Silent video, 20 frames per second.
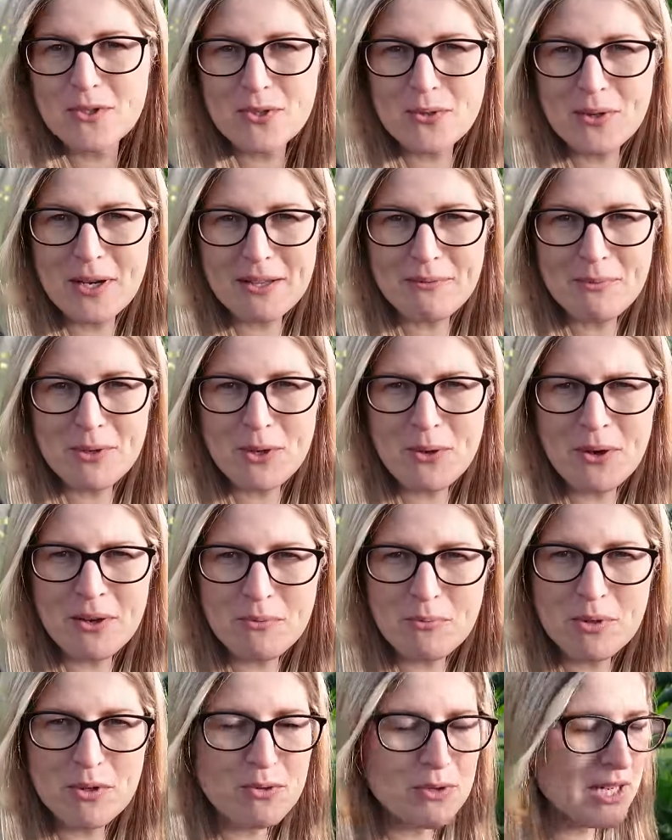do let me know.
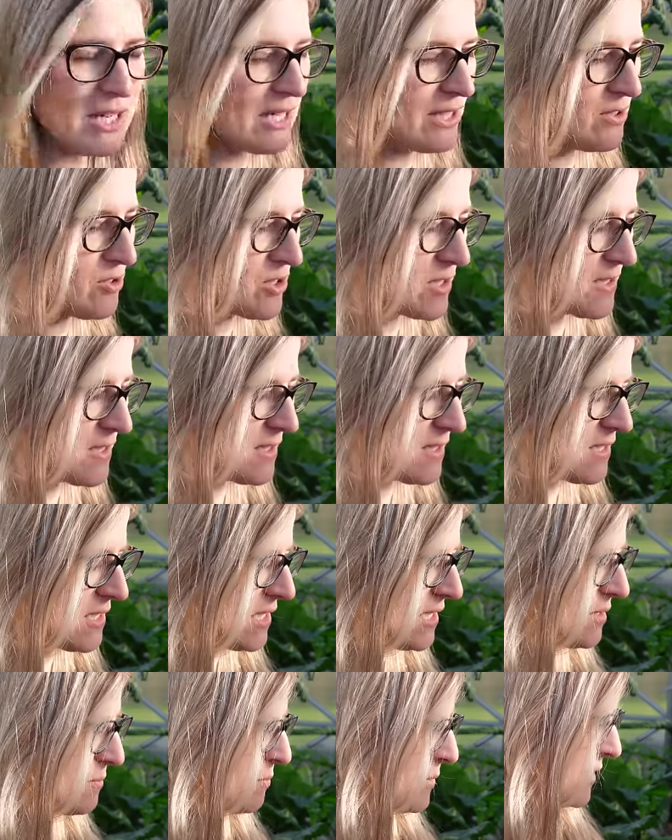I'd be really interested to
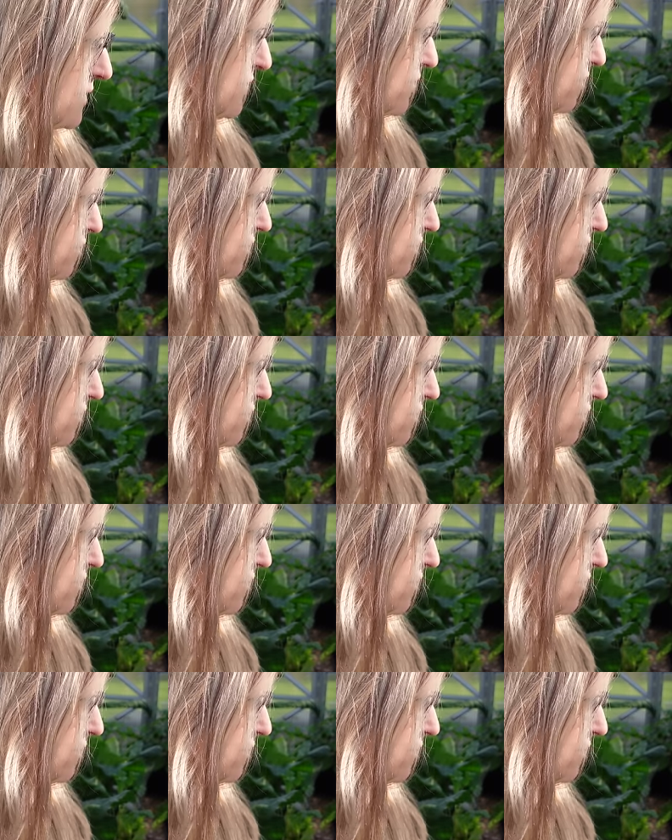see it because